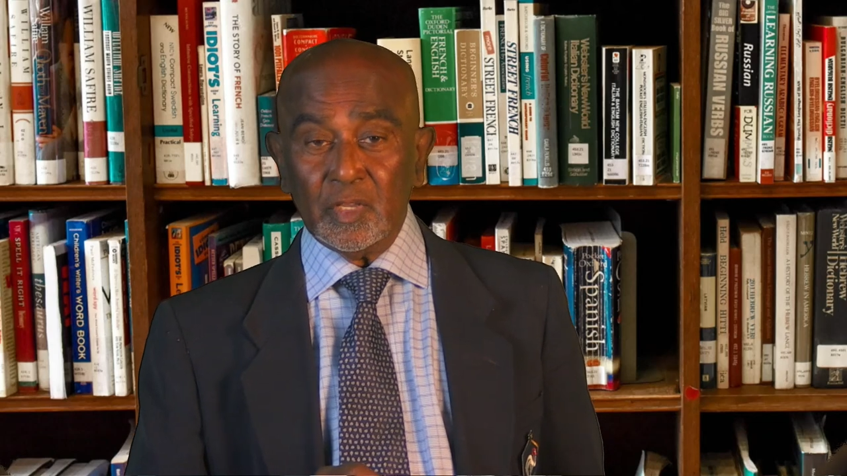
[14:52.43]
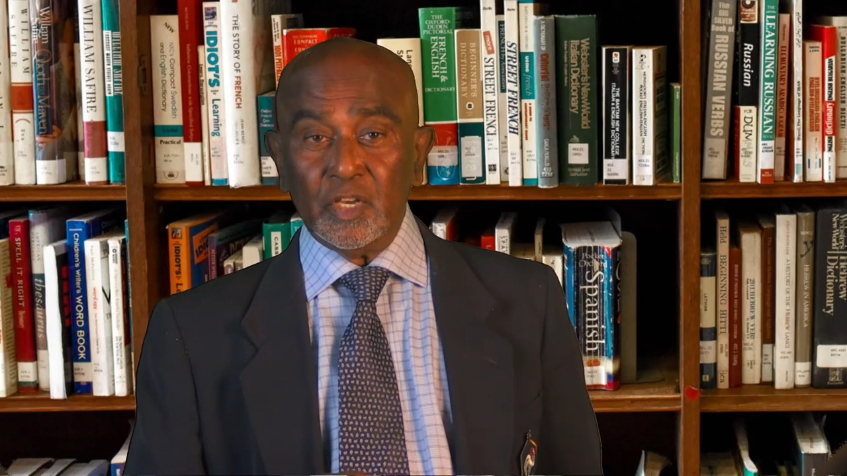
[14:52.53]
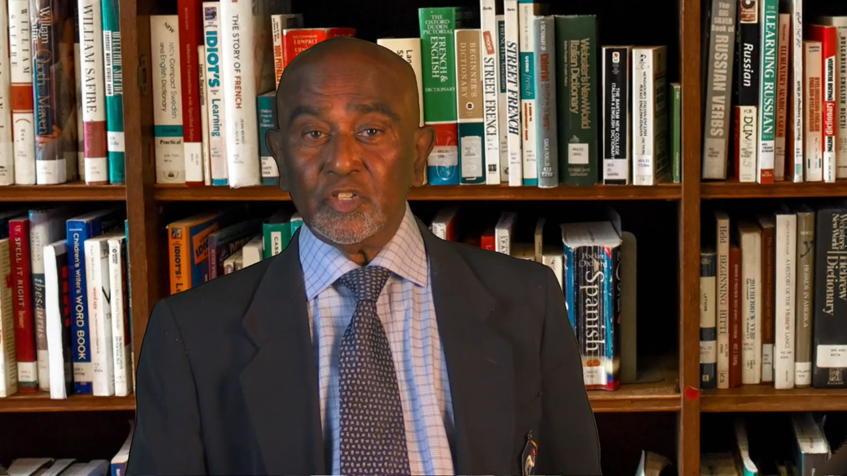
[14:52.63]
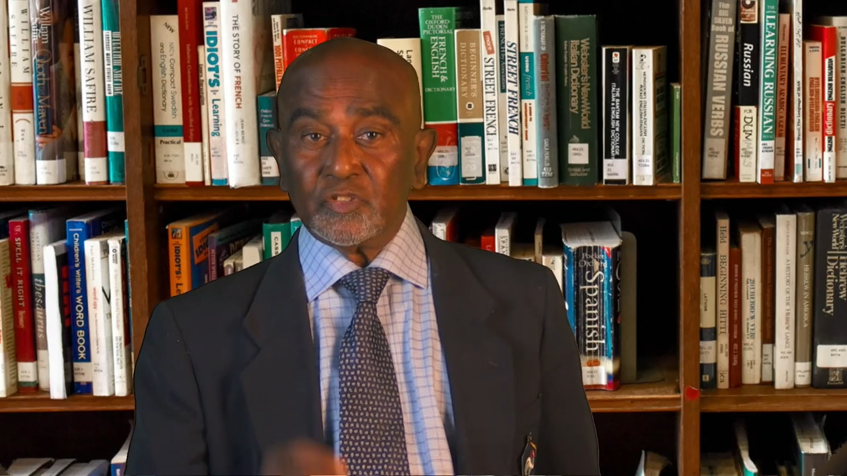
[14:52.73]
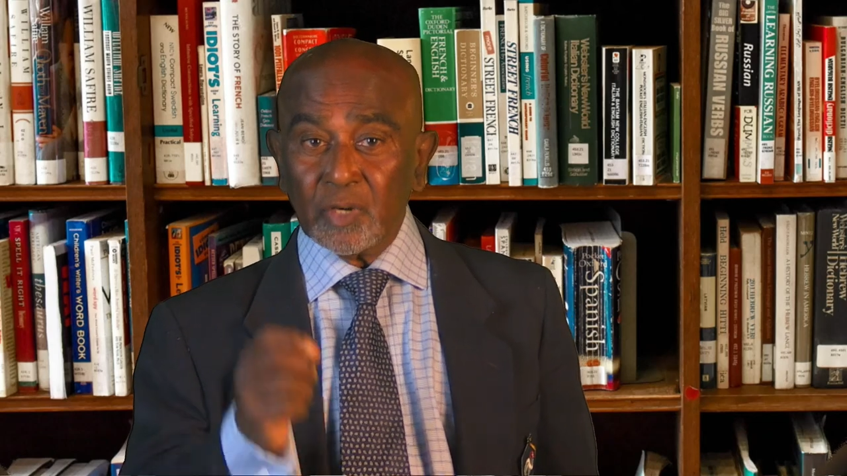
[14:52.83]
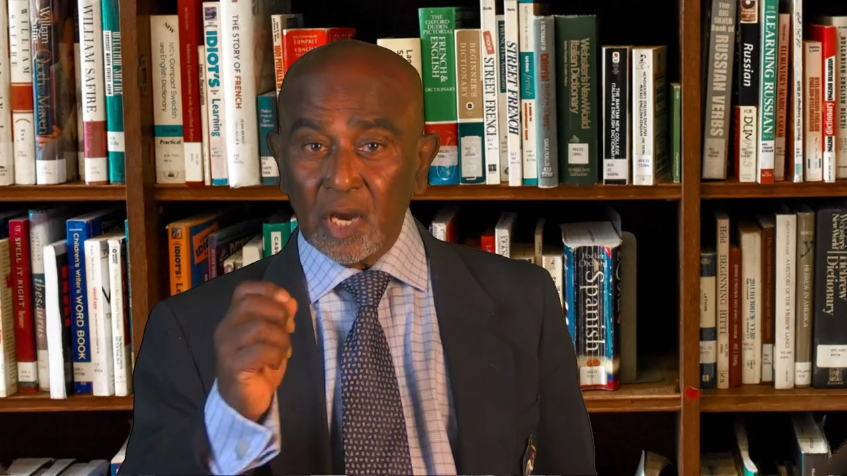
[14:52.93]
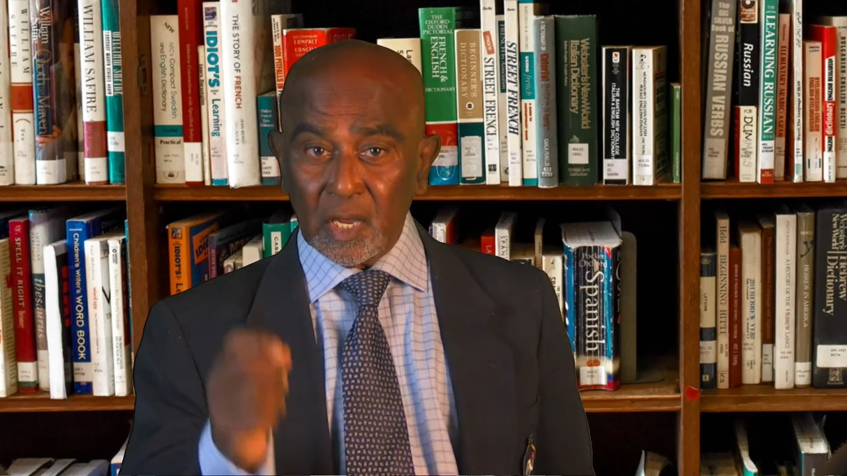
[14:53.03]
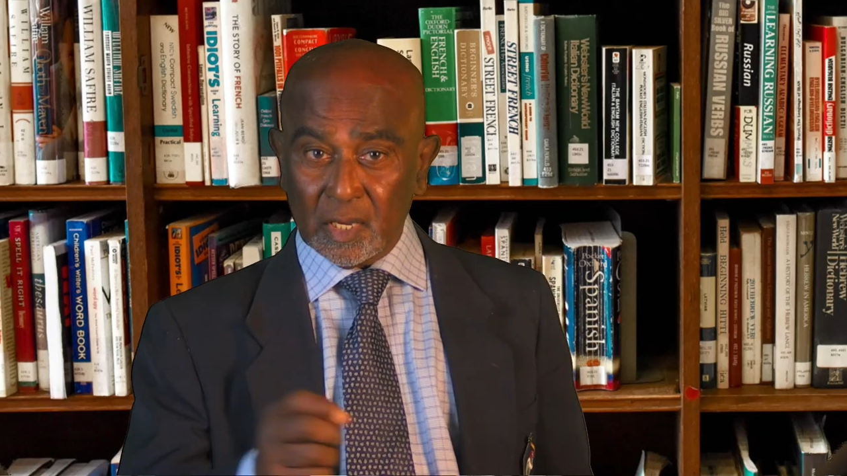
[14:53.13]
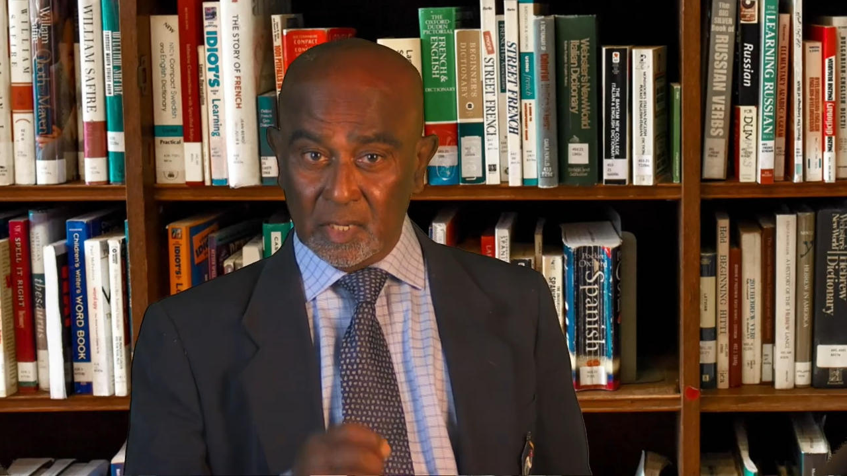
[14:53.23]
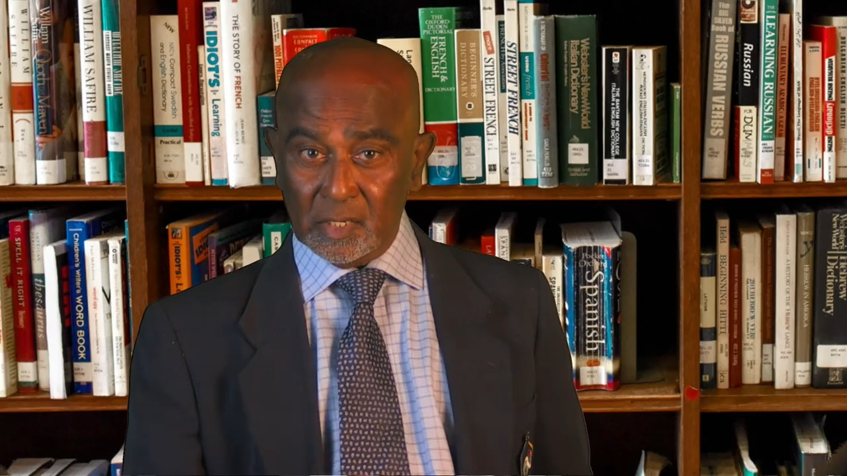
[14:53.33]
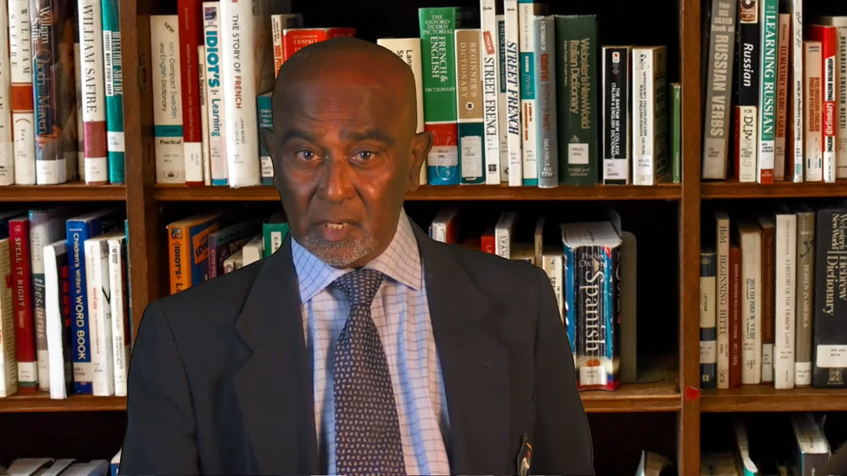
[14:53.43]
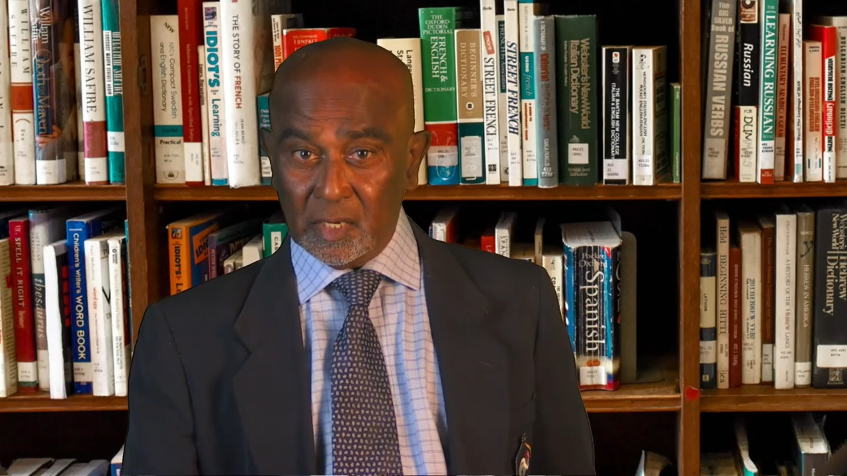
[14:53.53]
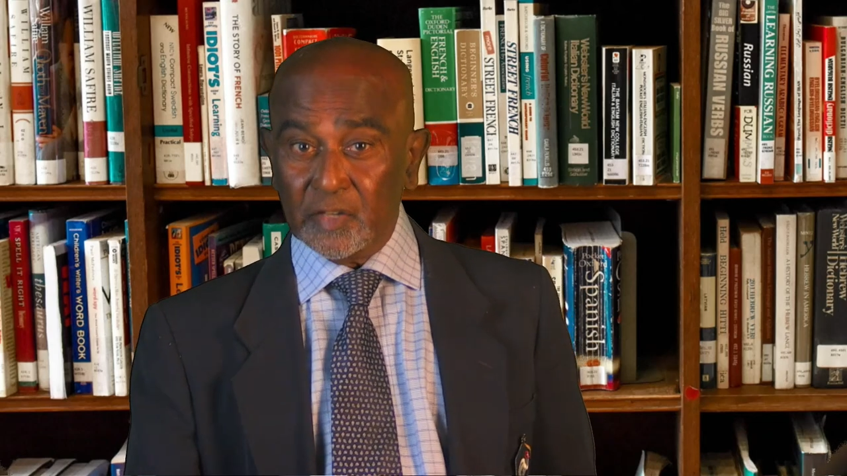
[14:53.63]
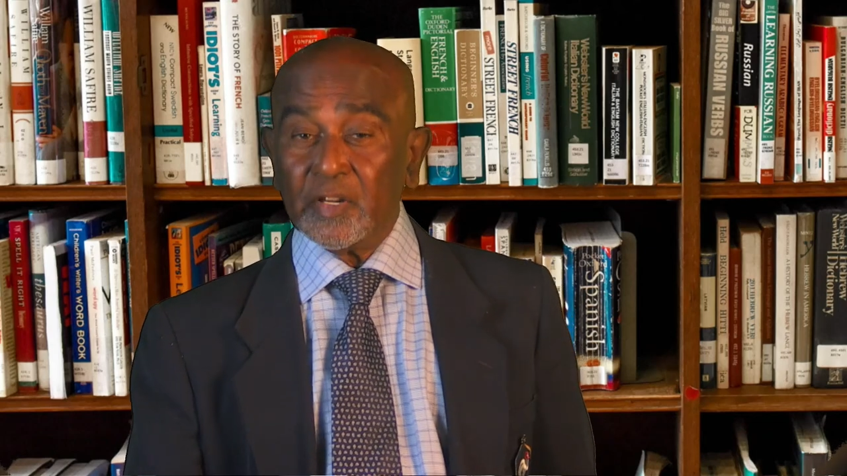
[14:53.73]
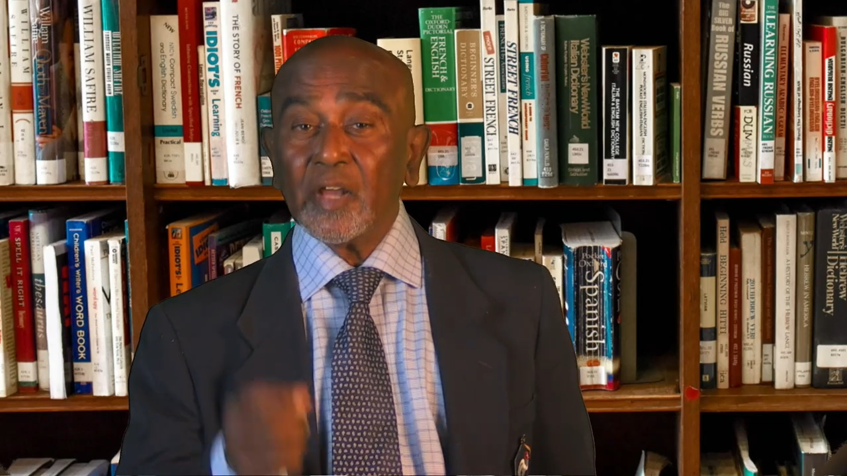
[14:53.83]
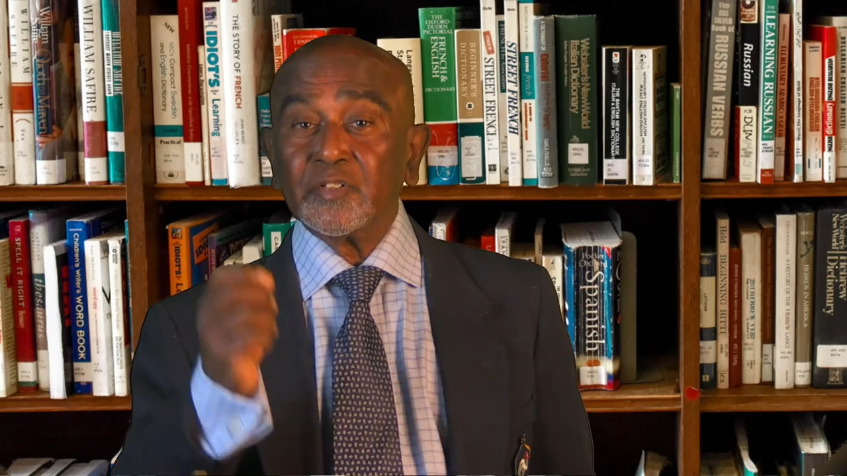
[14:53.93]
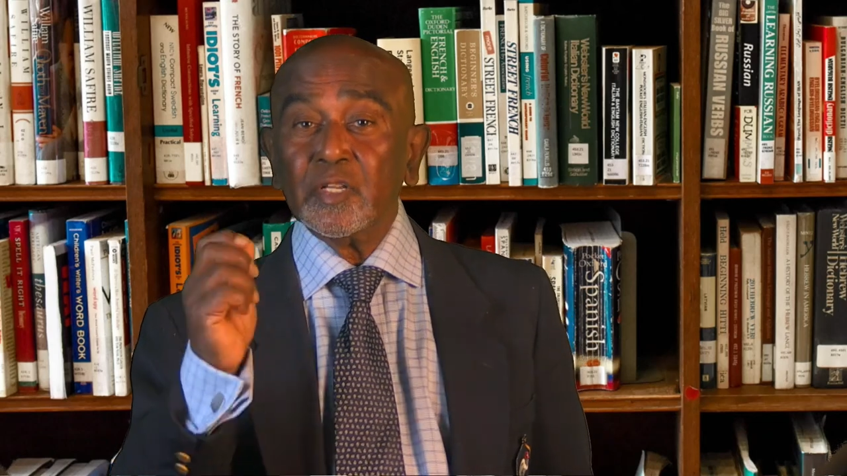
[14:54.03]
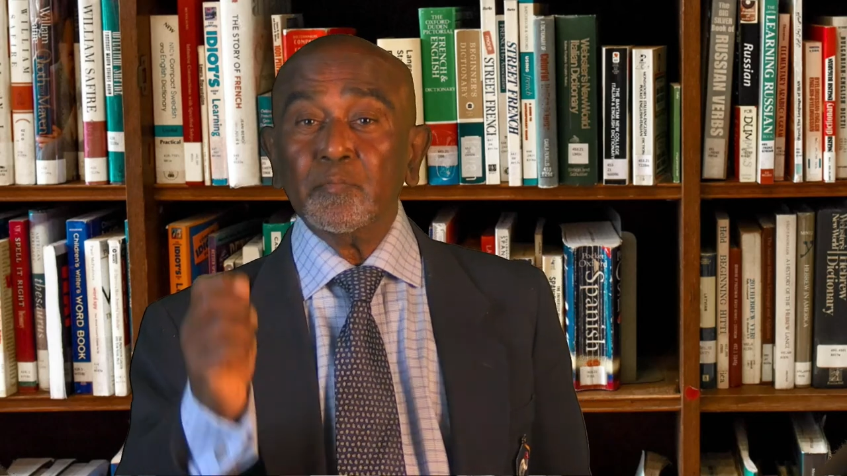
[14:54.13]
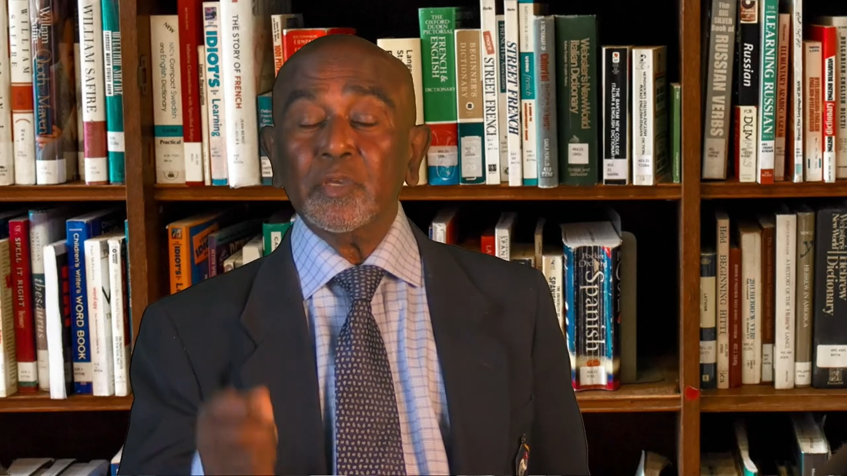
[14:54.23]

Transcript: in Sri Lanka conducting